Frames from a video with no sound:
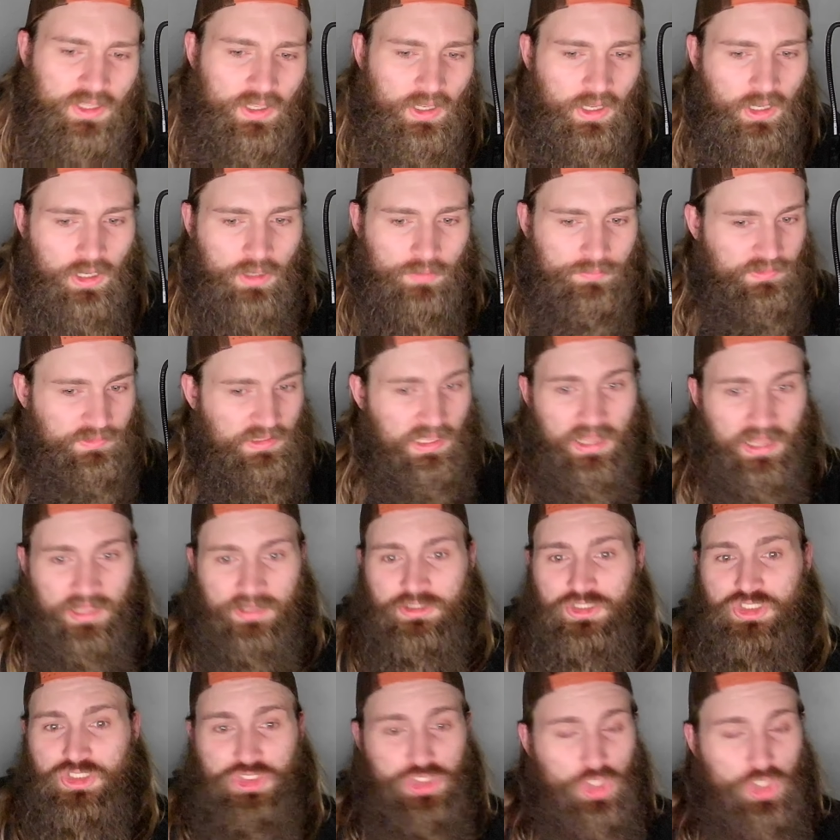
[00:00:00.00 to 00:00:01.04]

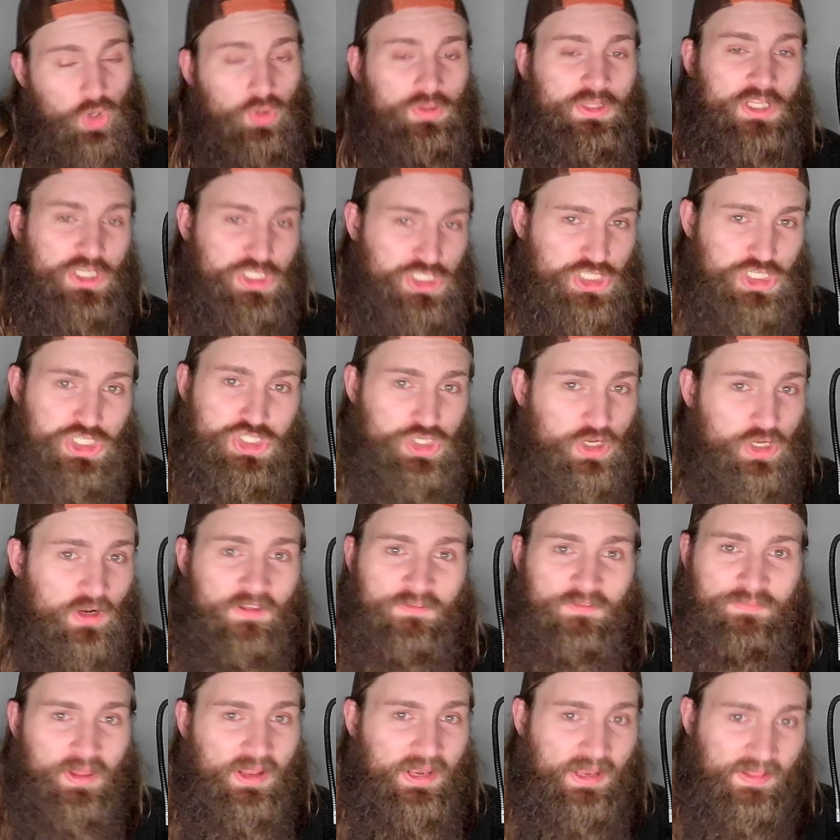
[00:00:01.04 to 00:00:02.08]
Yan showed that she should
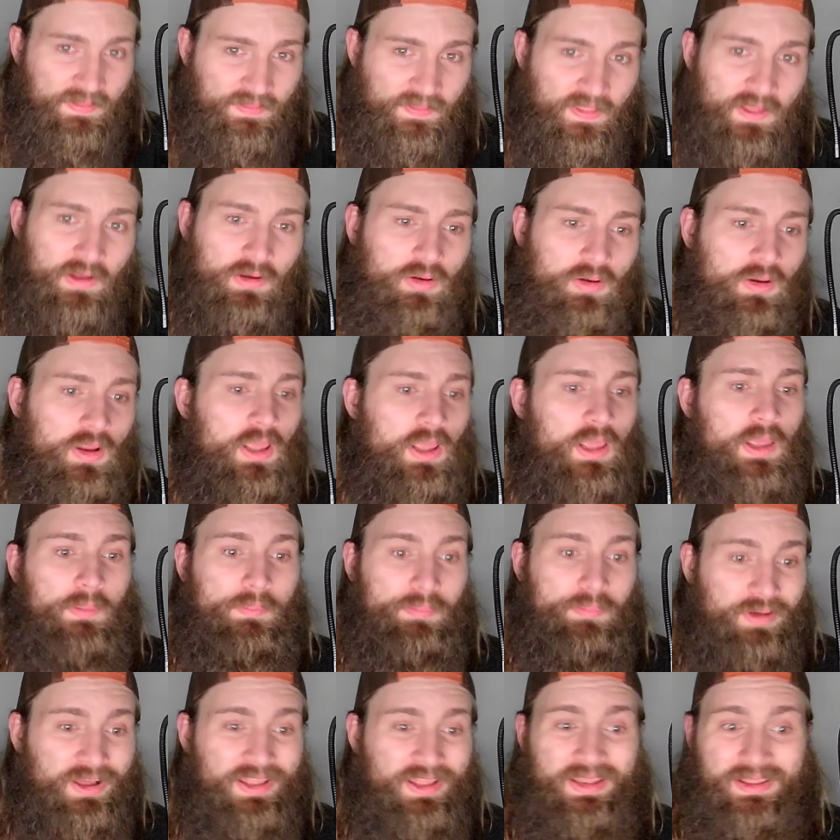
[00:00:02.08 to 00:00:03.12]
have been in there.
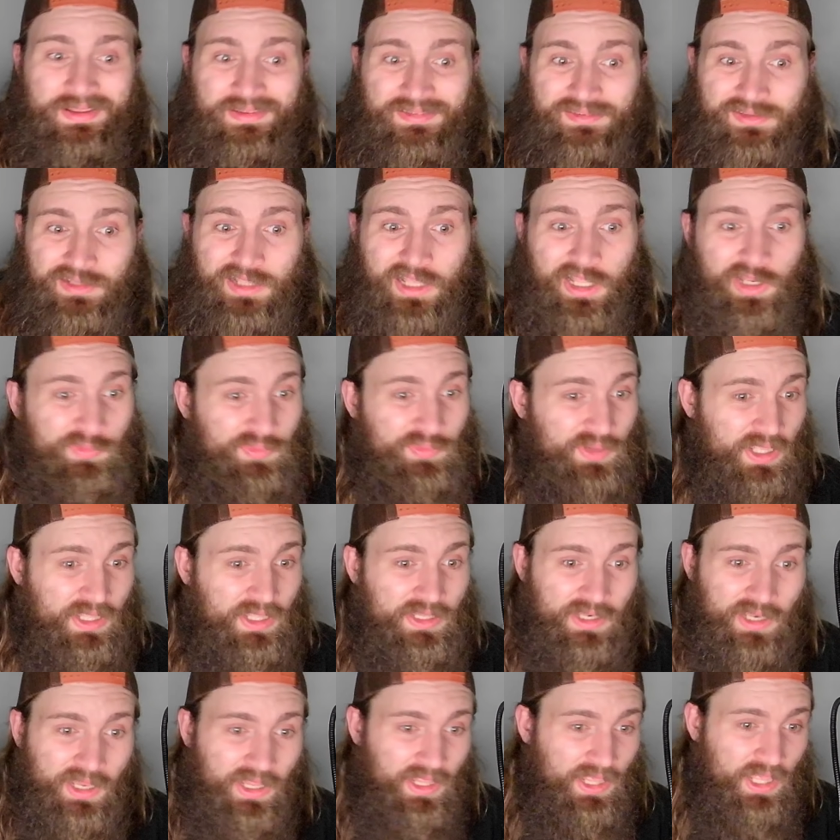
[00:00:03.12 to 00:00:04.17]
But in
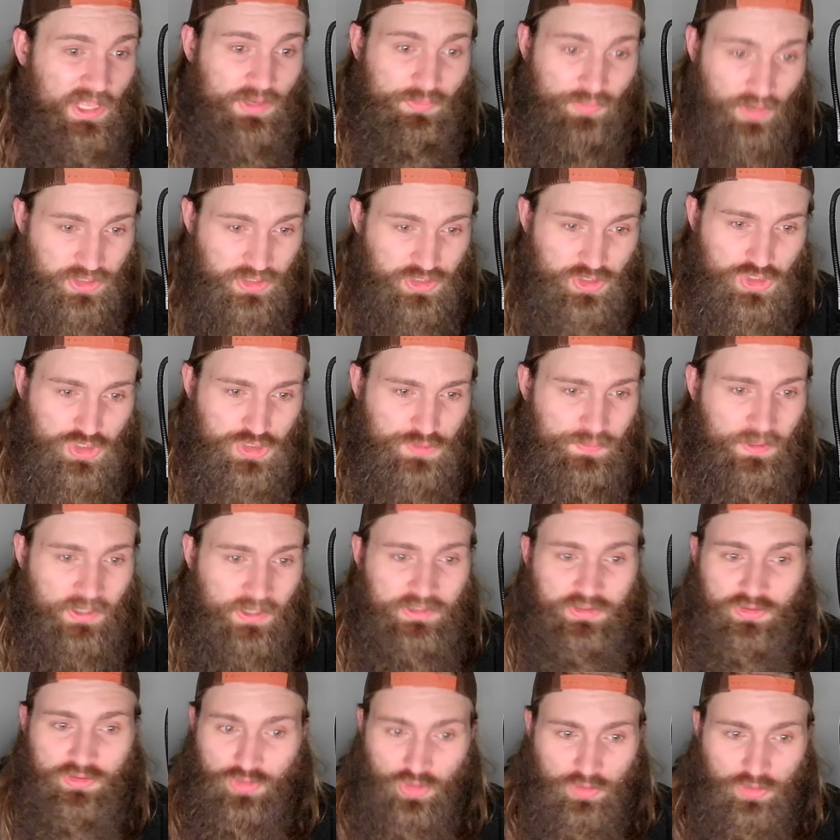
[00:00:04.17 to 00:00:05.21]

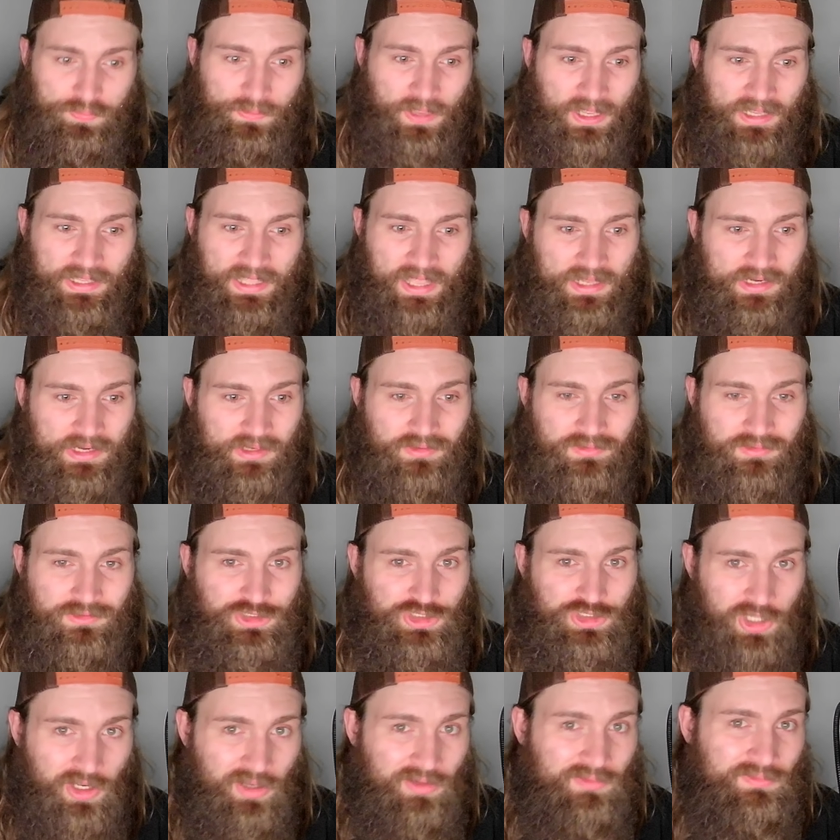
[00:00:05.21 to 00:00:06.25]
retrospect, you look back at it,
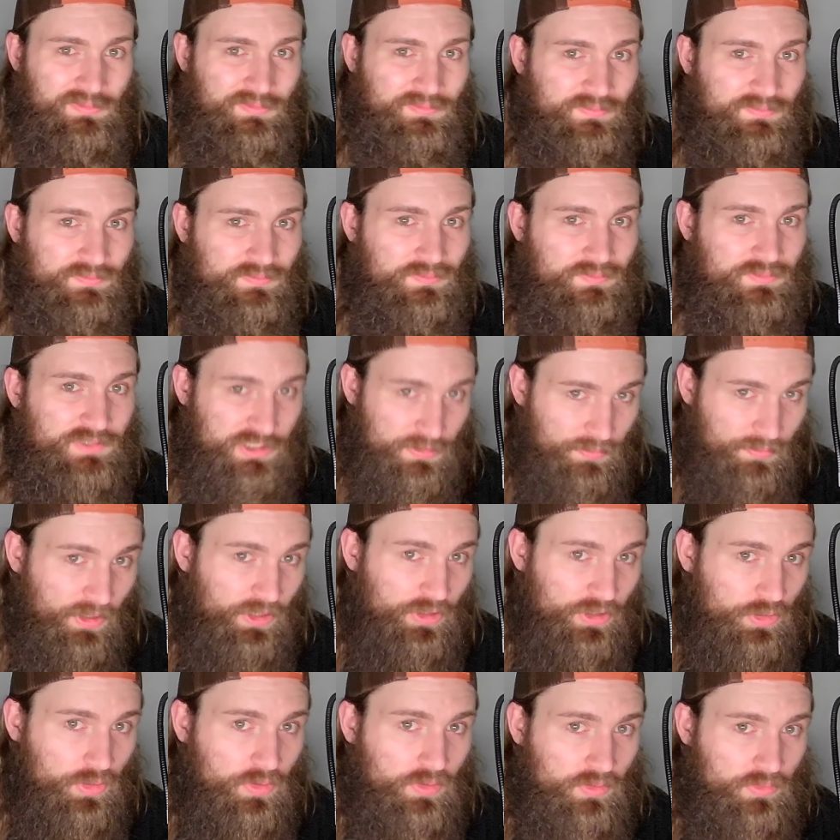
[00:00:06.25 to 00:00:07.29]
Zhang
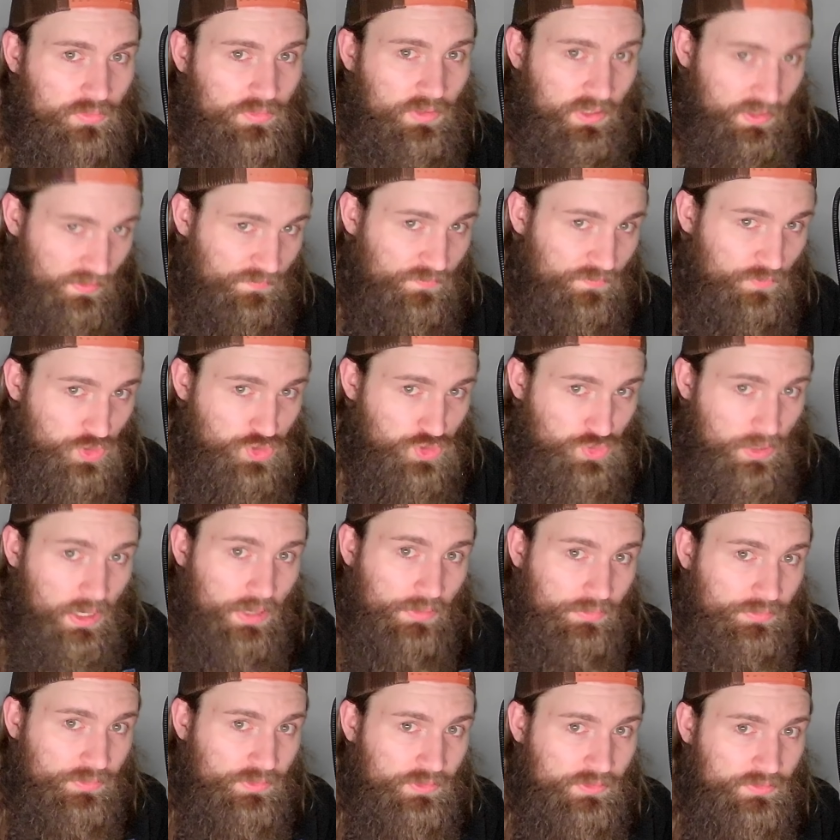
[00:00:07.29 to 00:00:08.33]
submitted her in the first
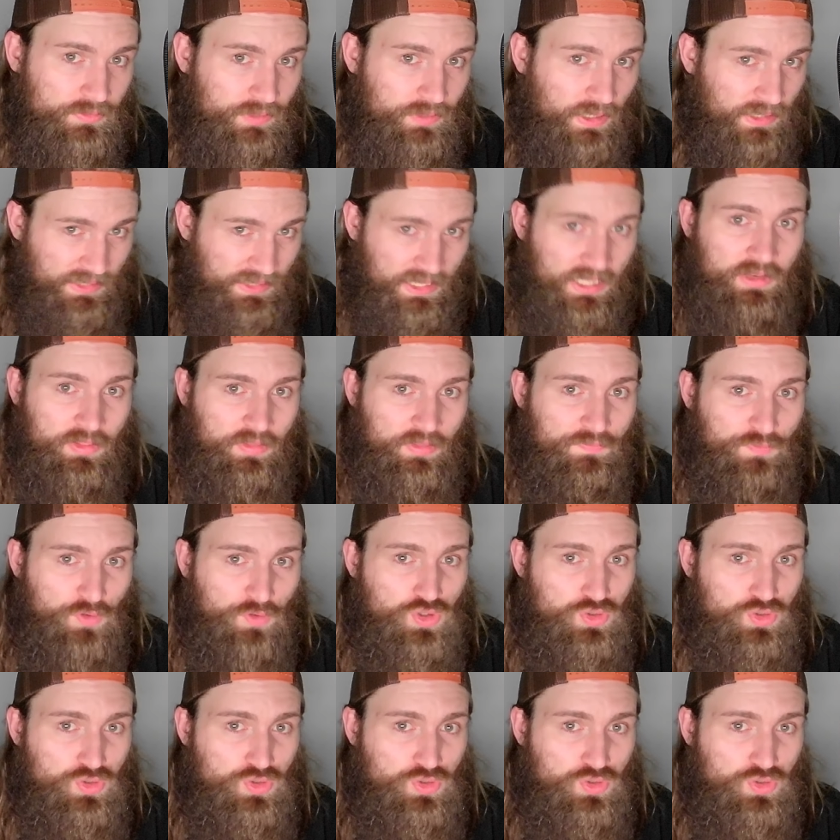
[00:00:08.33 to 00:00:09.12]
round, at the end of the first